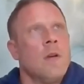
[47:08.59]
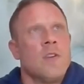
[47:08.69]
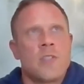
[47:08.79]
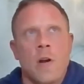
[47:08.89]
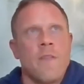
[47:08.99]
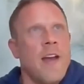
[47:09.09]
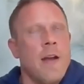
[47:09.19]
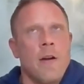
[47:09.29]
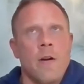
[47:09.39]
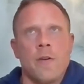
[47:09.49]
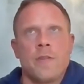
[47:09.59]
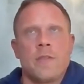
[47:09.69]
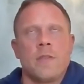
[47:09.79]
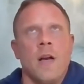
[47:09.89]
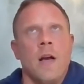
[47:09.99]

surveyors,